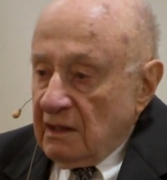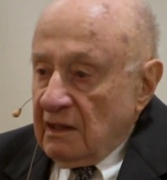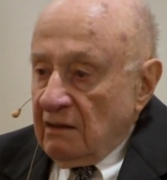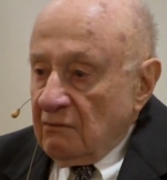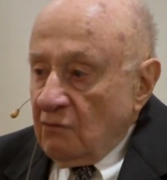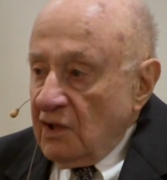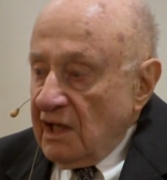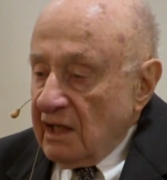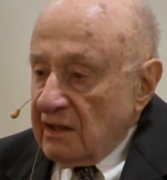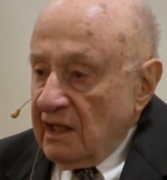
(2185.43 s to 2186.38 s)
And
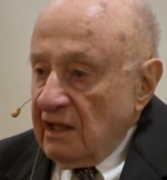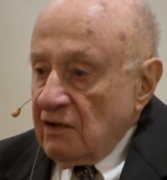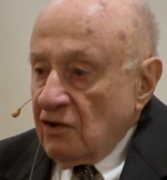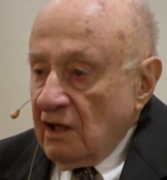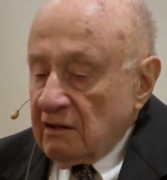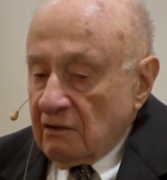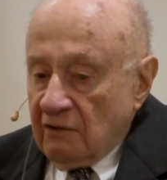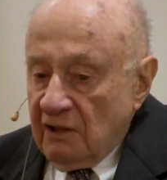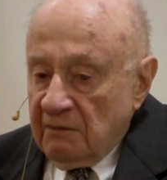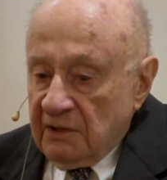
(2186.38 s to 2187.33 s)
we had a handshake
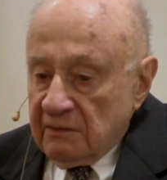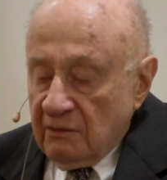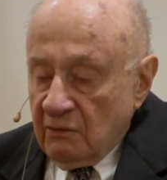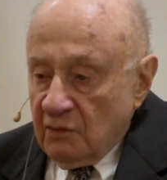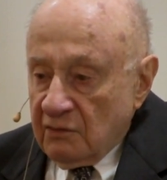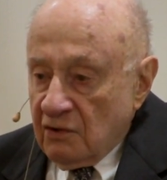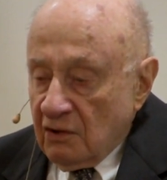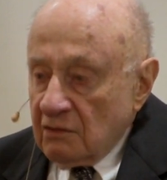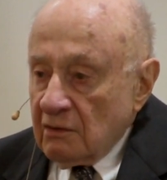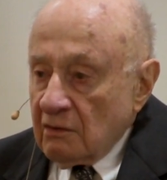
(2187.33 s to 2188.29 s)
agreement with
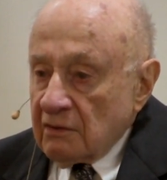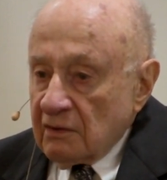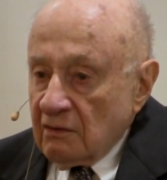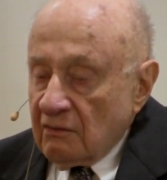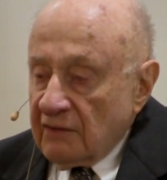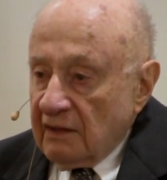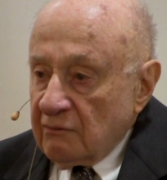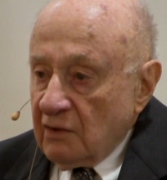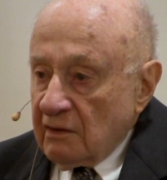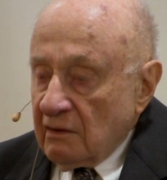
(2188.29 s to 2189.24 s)
Joe Okano
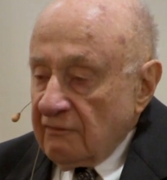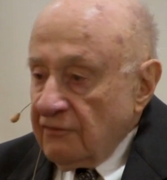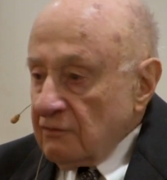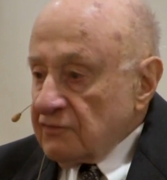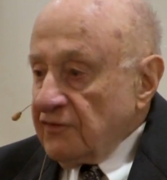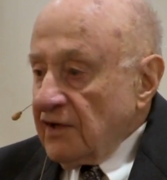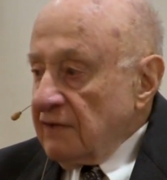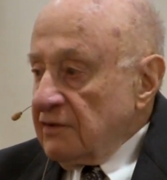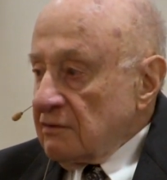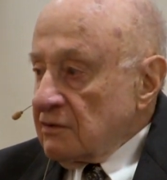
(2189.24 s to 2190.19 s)
that when our first
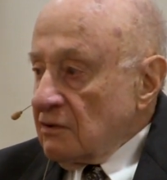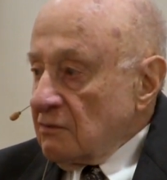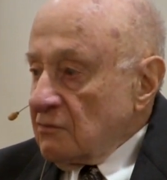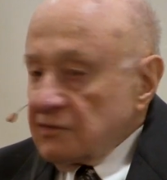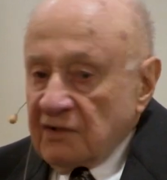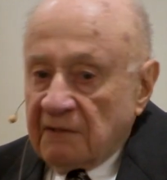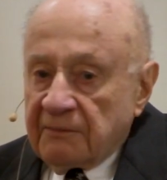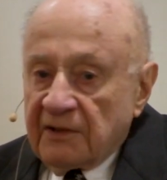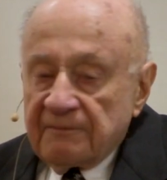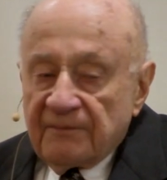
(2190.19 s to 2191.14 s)
five year term was
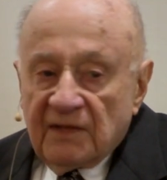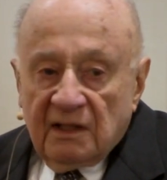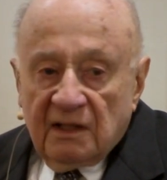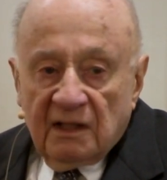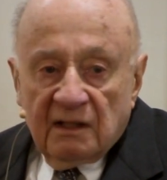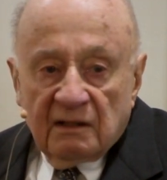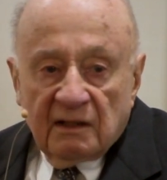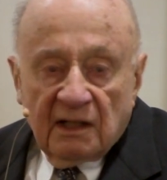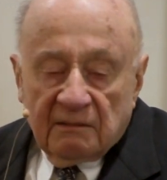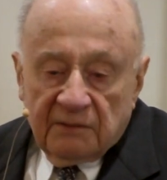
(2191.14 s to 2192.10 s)
up
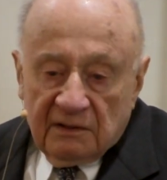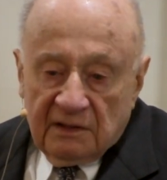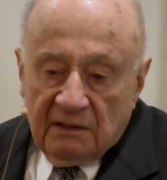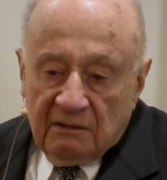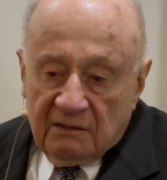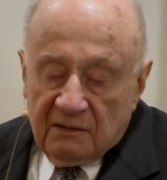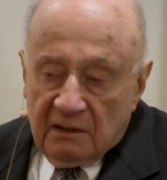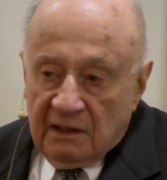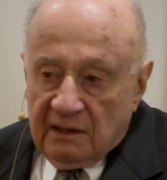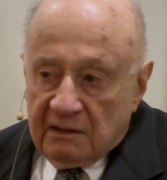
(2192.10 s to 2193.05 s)
in that building on,
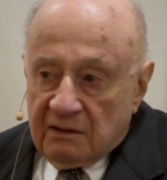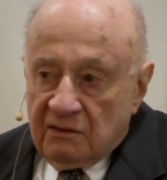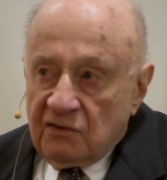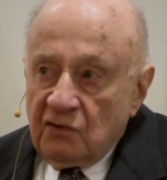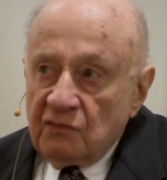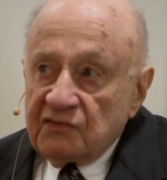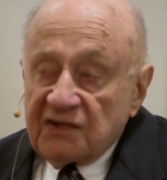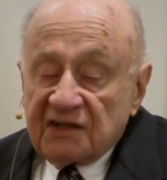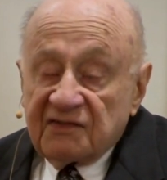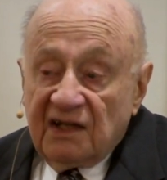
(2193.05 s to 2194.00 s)
at
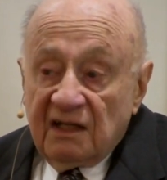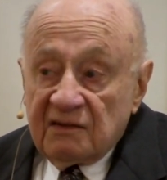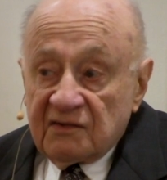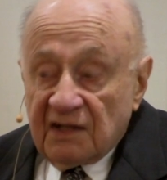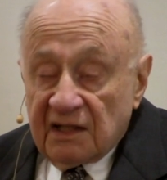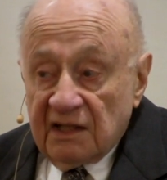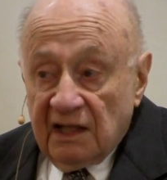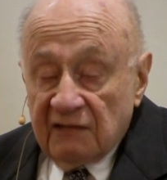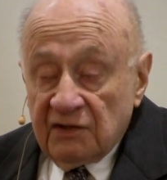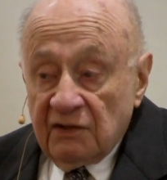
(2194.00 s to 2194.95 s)
216 Second
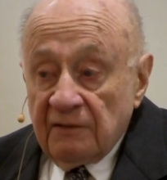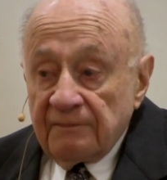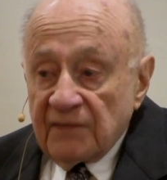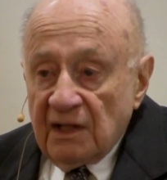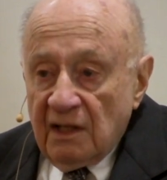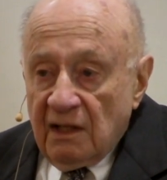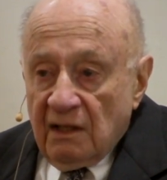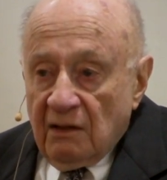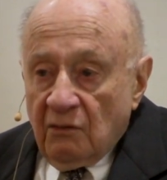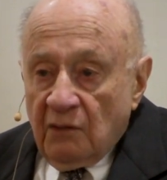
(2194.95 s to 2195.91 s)
Avenue,
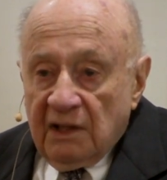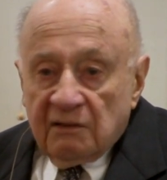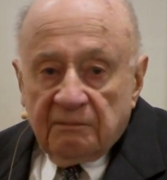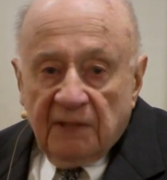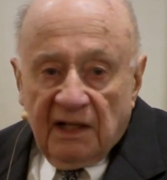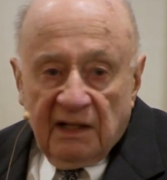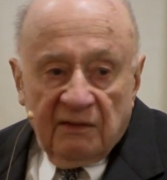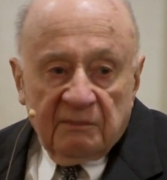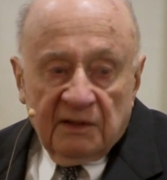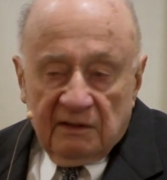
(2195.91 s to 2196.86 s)
we could buy
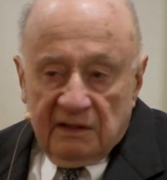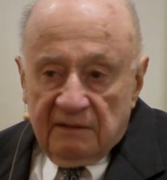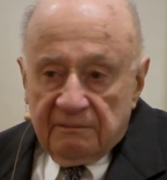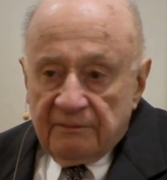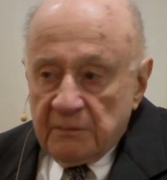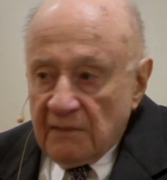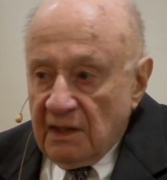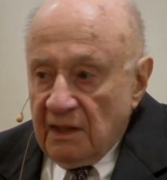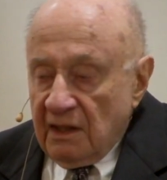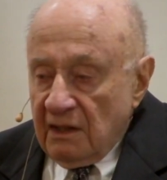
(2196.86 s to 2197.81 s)
the building.
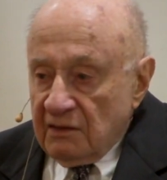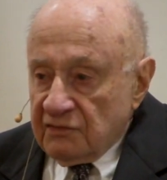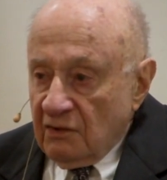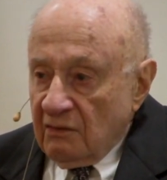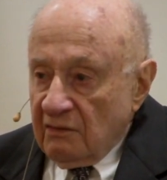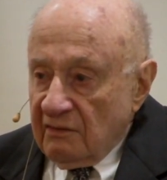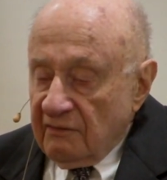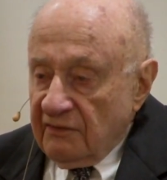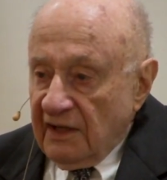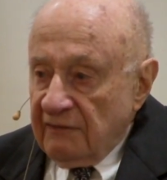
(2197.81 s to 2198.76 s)

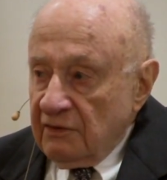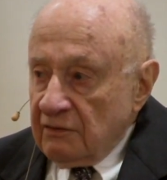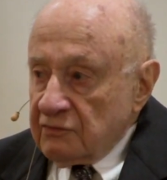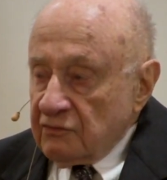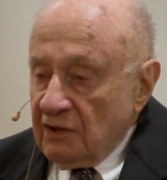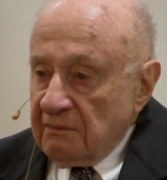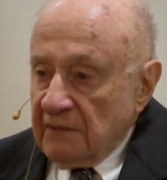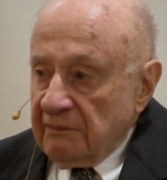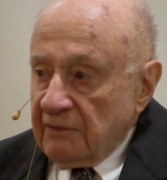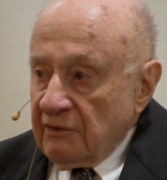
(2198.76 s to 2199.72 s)
So five years are up.
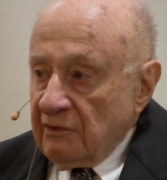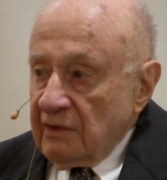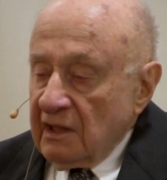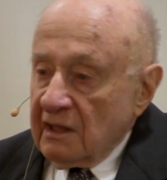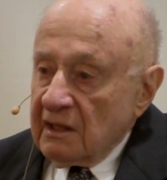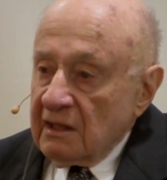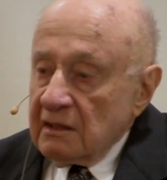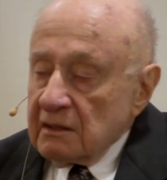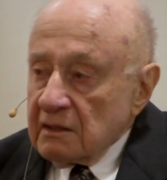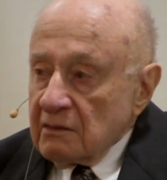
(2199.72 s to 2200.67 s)
My brother and
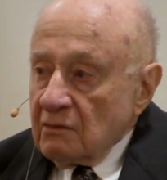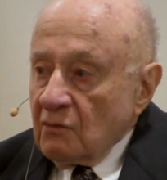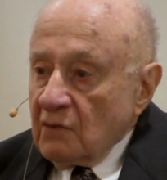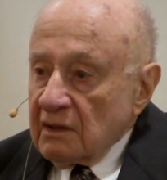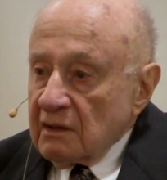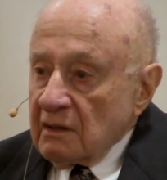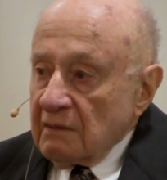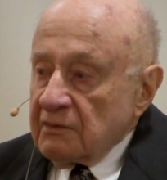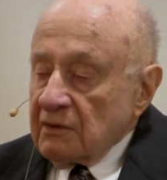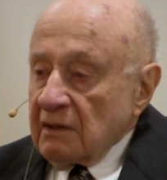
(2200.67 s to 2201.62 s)
I went
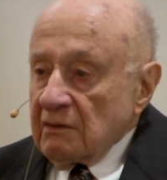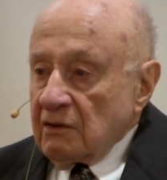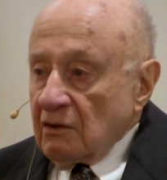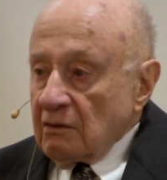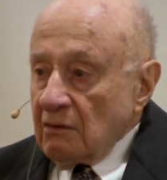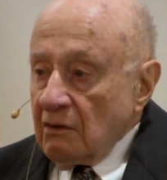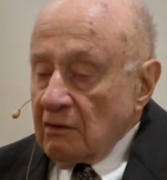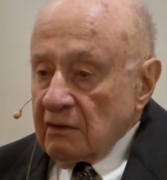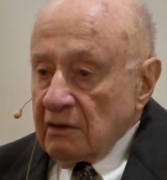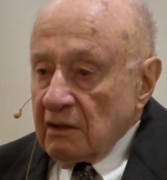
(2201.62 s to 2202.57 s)
up to Joe
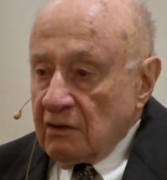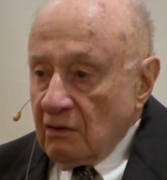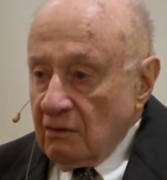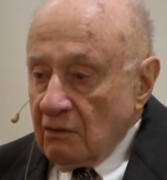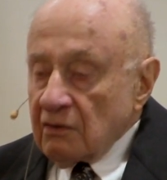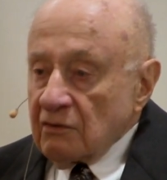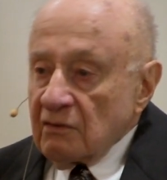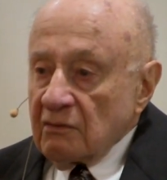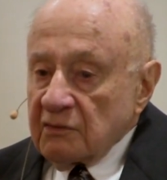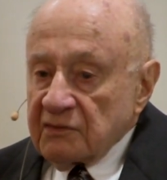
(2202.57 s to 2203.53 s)
Oken. Joe
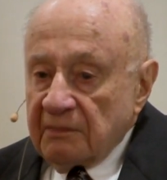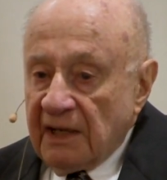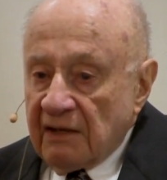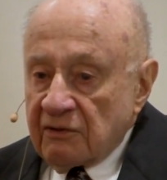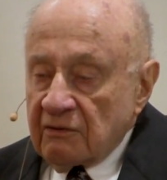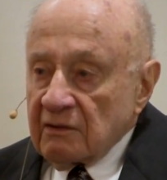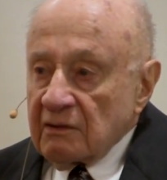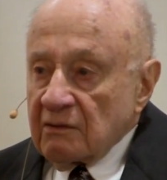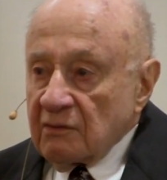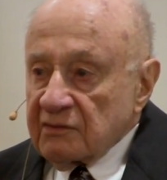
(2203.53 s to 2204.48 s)
Oken was a
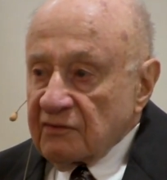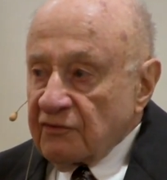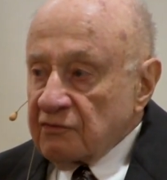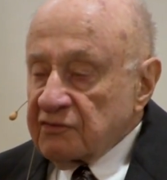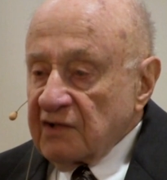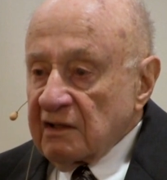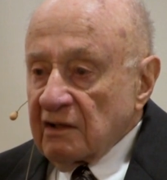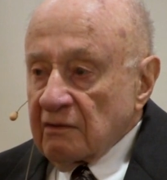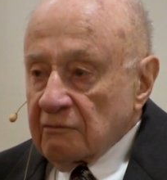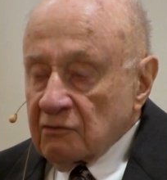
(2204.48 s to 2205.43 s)
bachelor, was the first
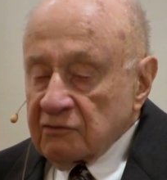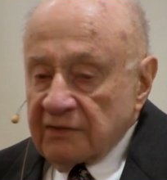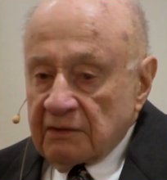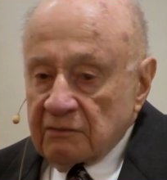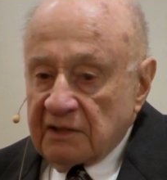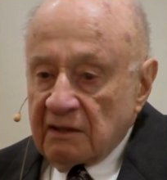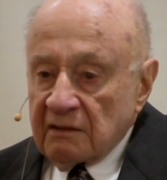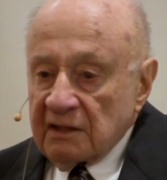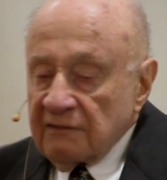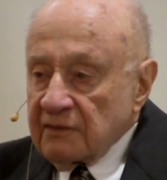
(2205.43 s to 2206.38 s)
tenant in the Roosevelt
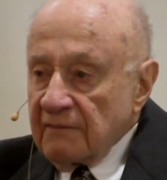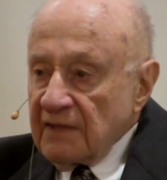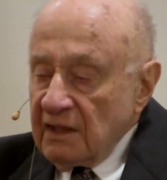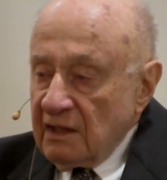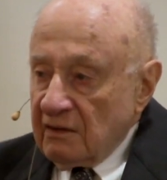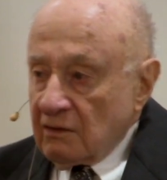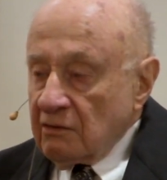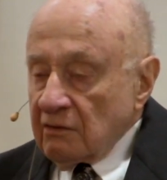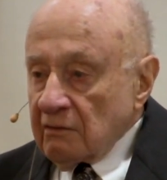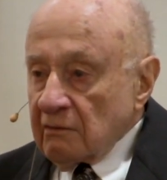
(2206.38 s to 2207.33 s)
Hotel, lived in the
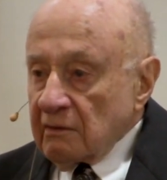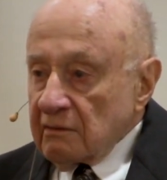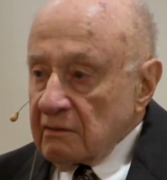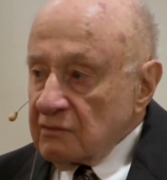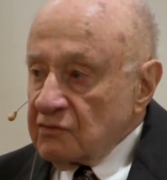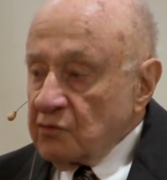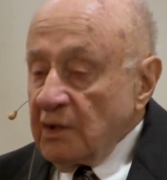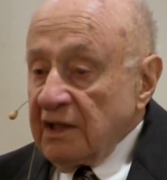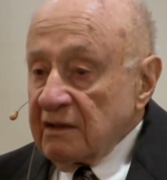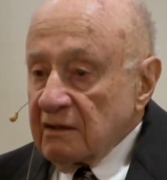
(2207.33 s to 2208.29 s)
corner
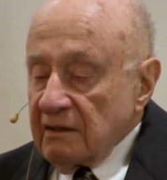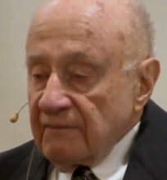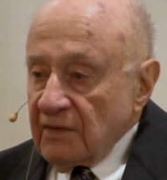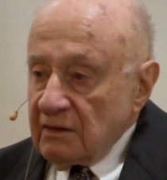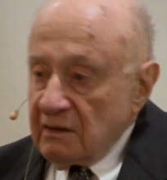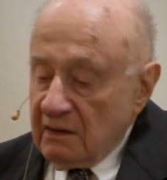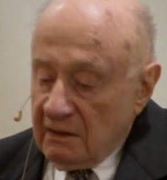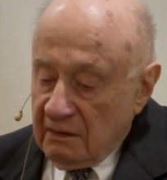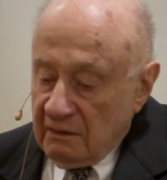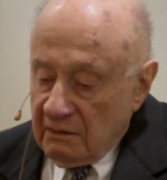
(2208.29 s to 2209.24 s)
suite
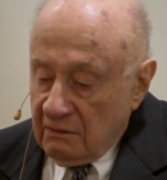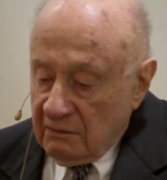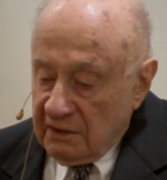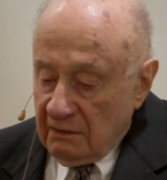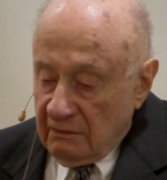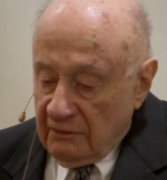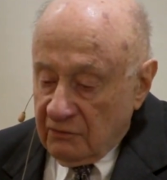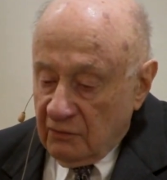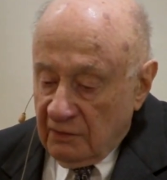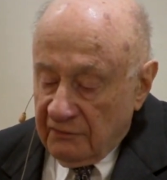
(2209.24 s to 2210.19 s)
in the hotel on
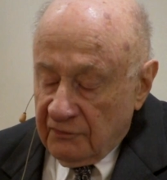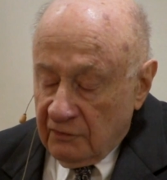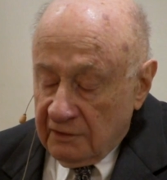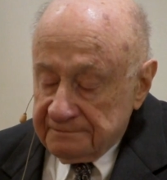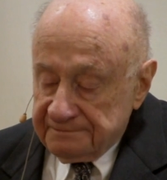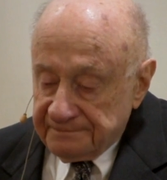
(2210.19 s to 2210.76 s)
the 12th floor.